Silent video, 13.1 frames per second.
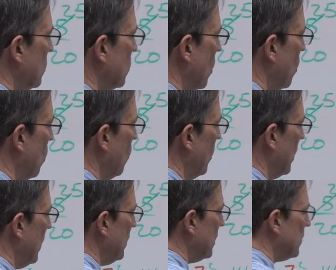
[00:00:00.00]
So
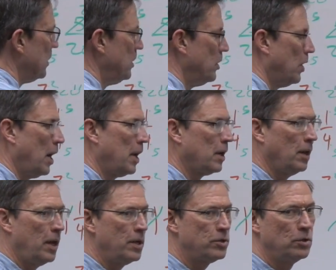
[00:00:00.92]
in the senior high
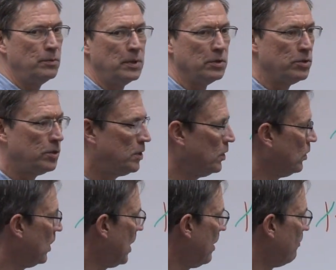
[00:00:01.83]
classroom, they'll
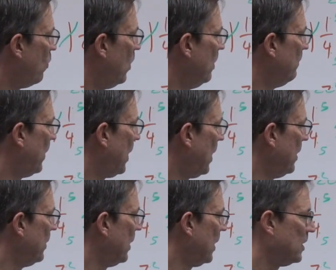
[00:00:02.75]
still have 1
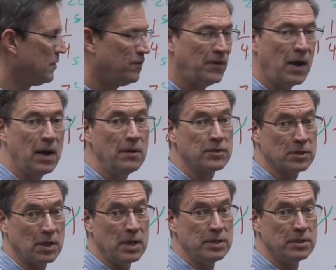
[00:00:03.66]
pie that has 5
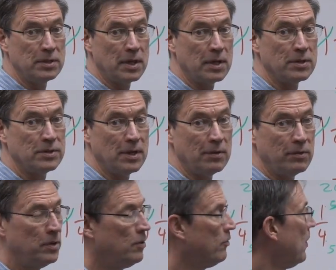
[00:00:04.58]
slices out of 7,